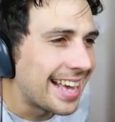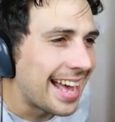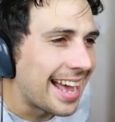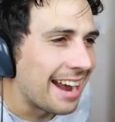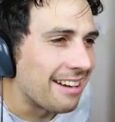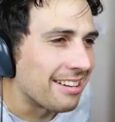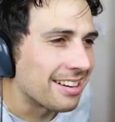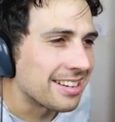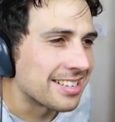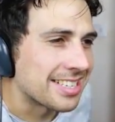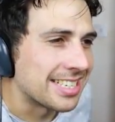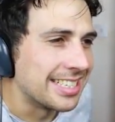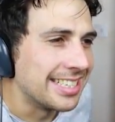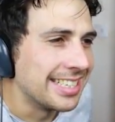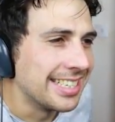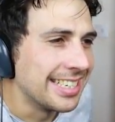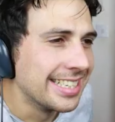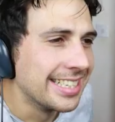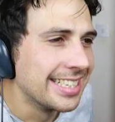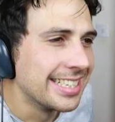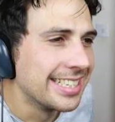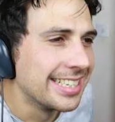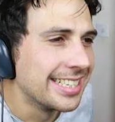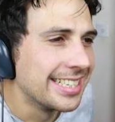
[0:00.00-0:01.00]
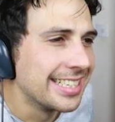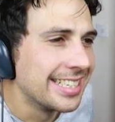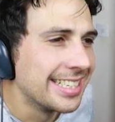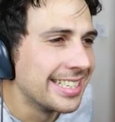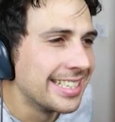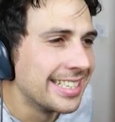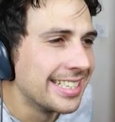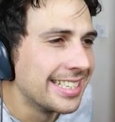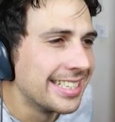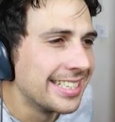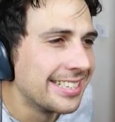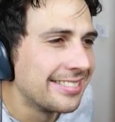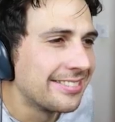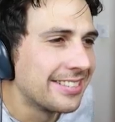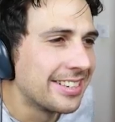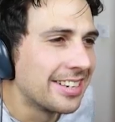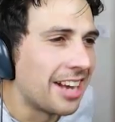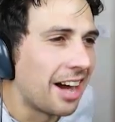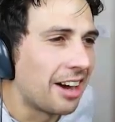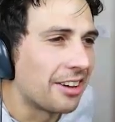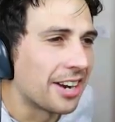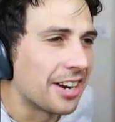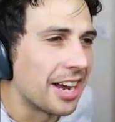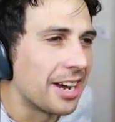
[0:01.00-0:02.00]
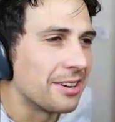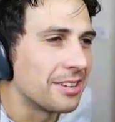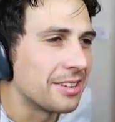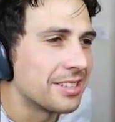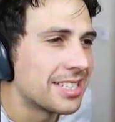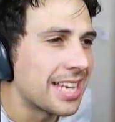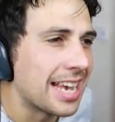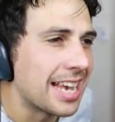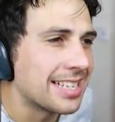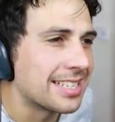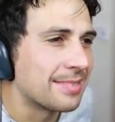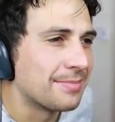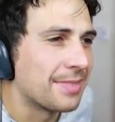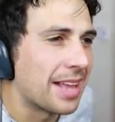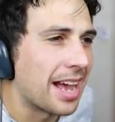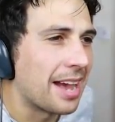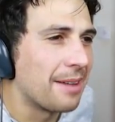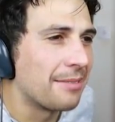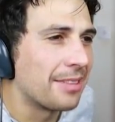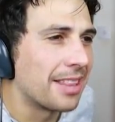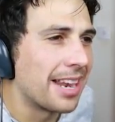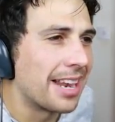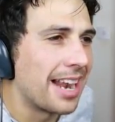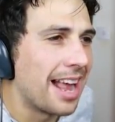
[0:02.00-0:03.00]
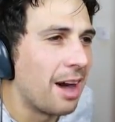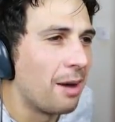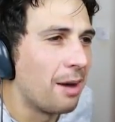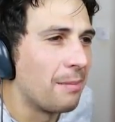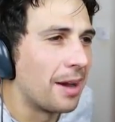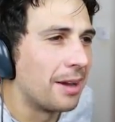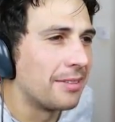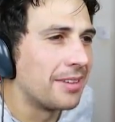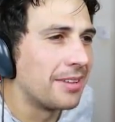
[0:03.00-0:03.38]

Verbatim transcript: Eriksen. Ronaldo takes him down with an elbow.